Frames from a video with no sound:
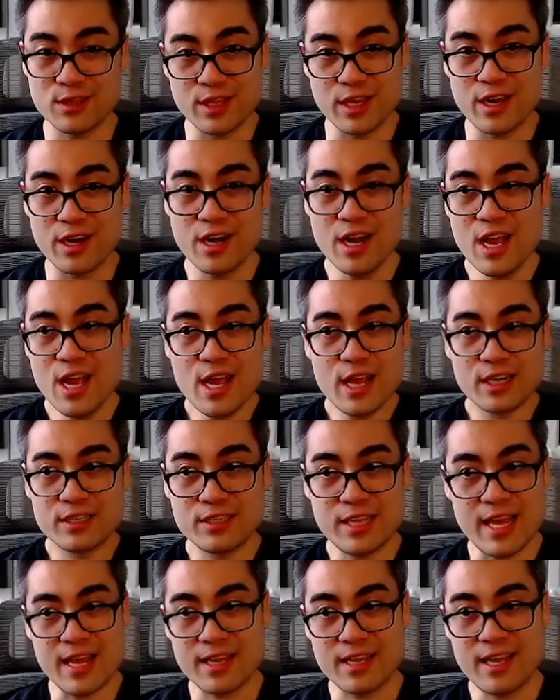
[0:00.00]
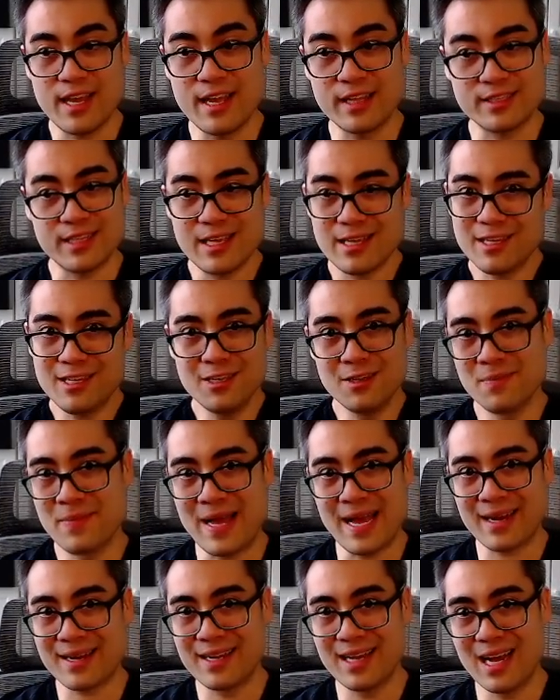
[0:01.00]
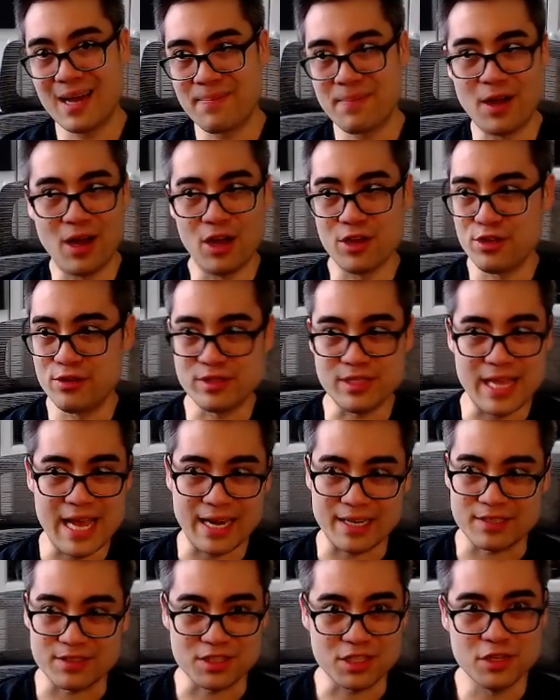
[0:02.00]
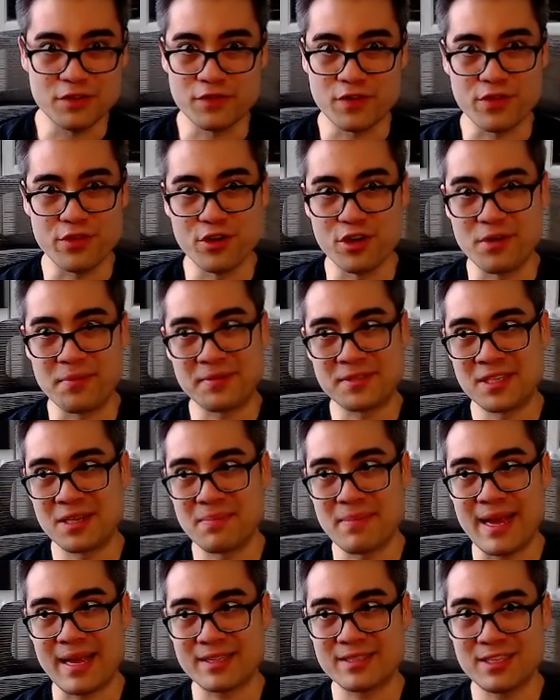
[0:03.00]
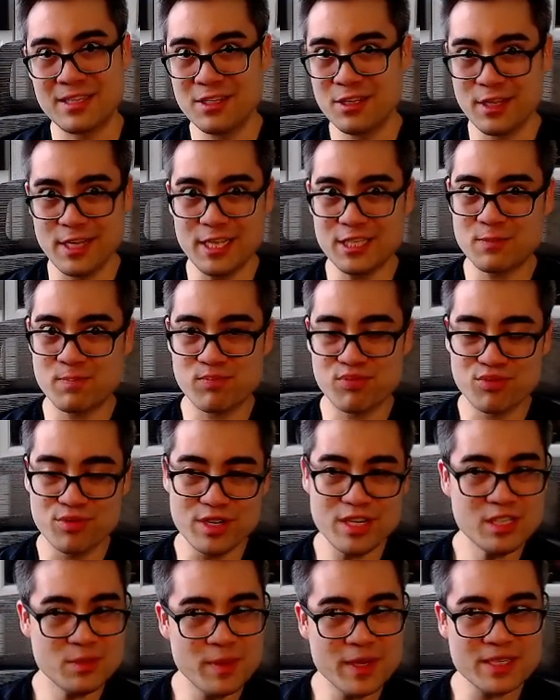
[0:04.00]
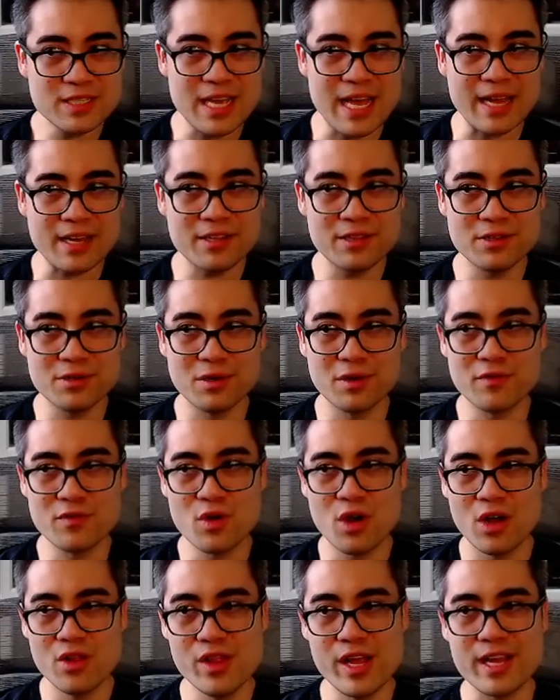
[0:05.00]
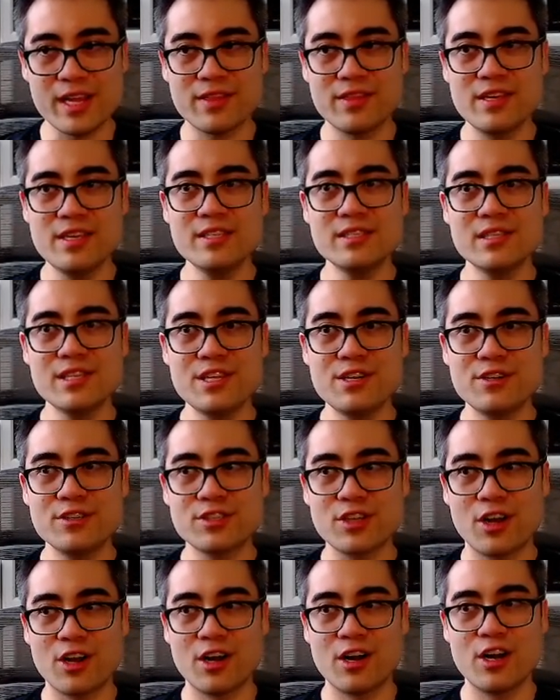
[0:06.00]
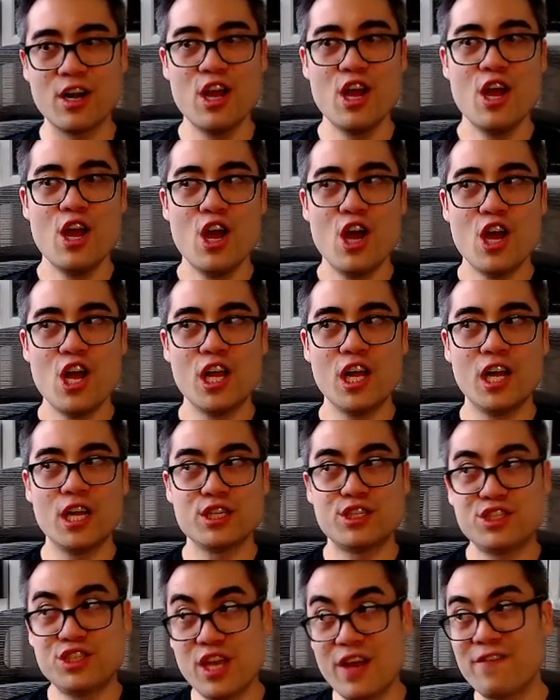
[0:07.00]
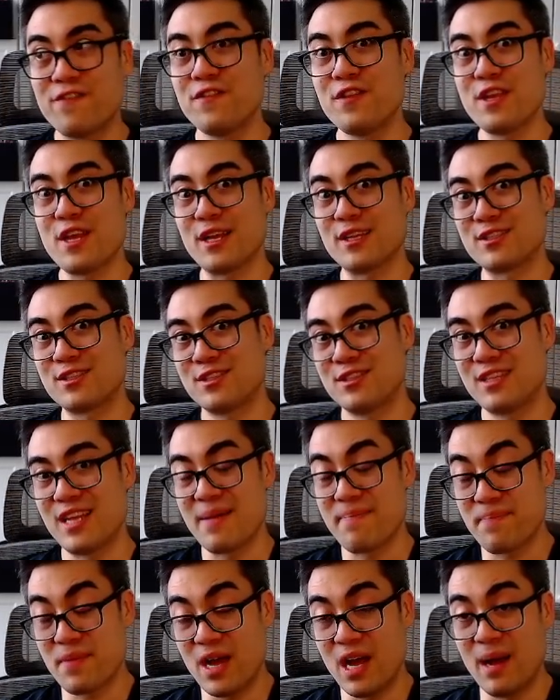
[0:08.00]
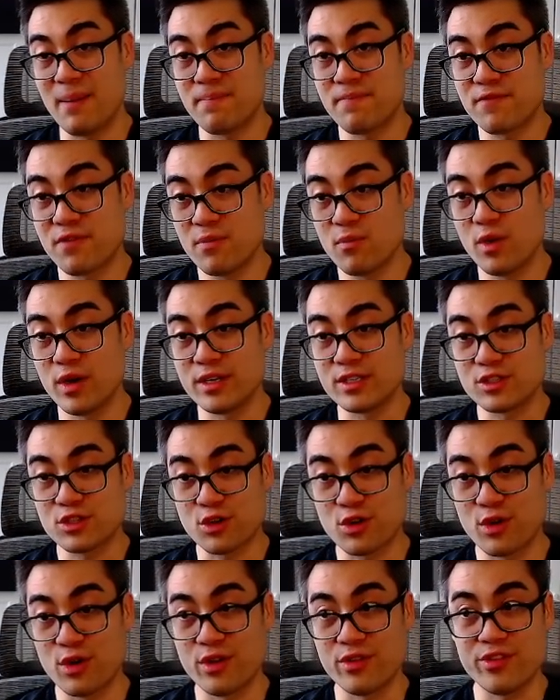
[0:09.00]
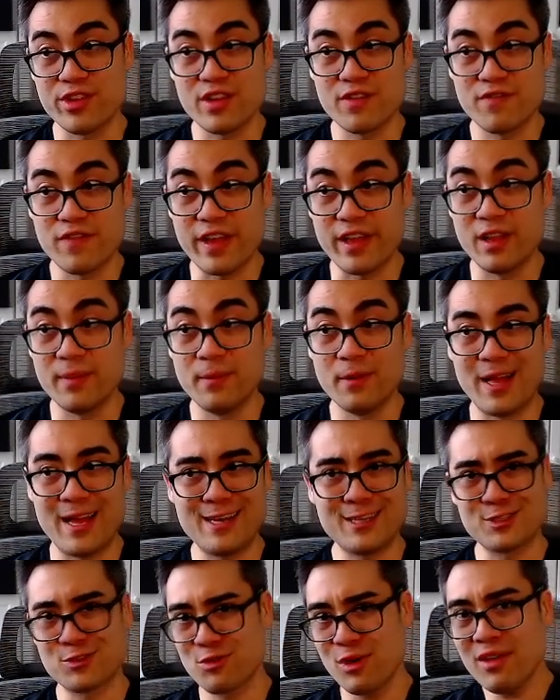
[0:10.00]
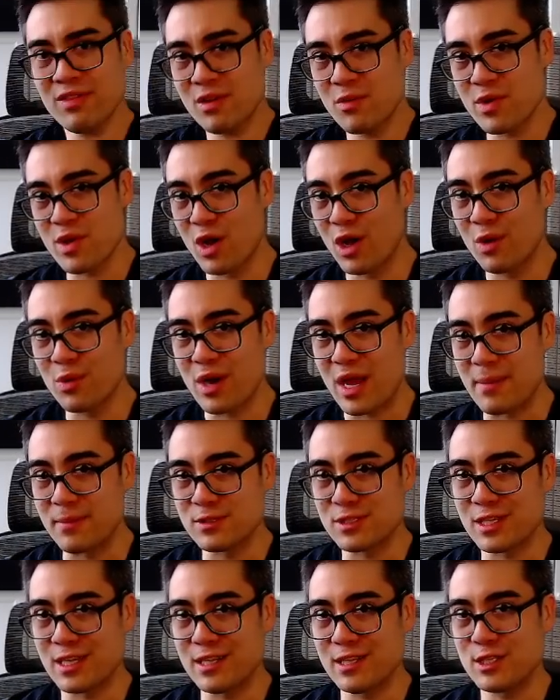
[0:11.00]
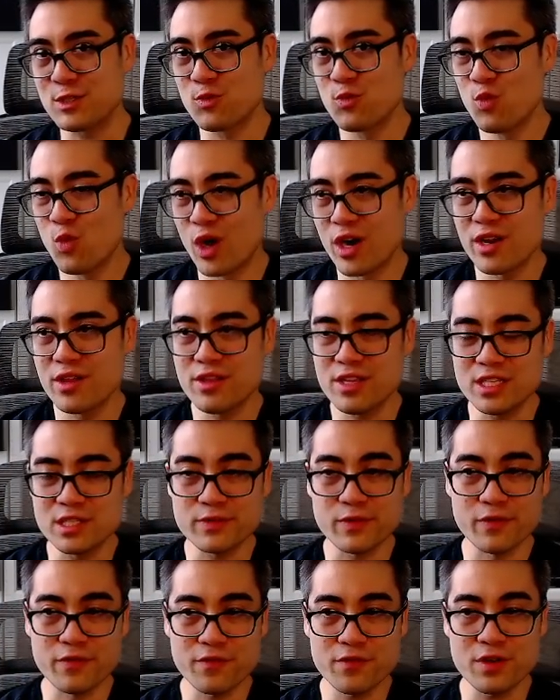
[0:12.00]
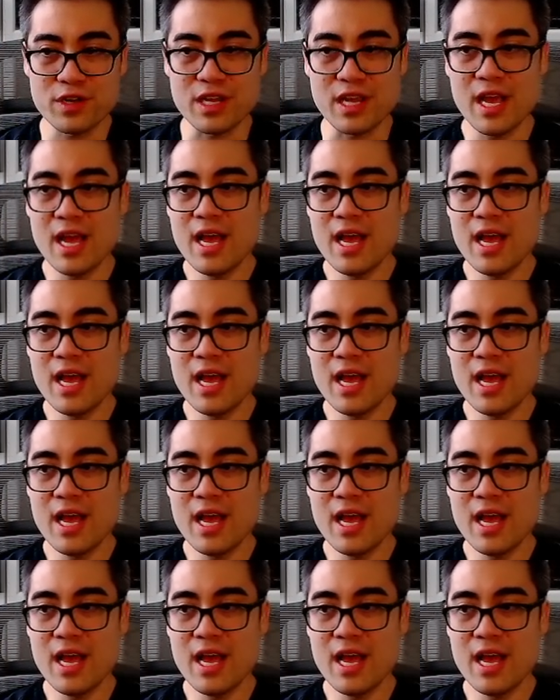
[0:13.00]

there, tank hits, heal back up, use the active skill for 30% max heal. It's pretty spectacular overall. Like, these leaders are definitely a step up from what is currently available, and it's great that we all were able to get at least one of these for free.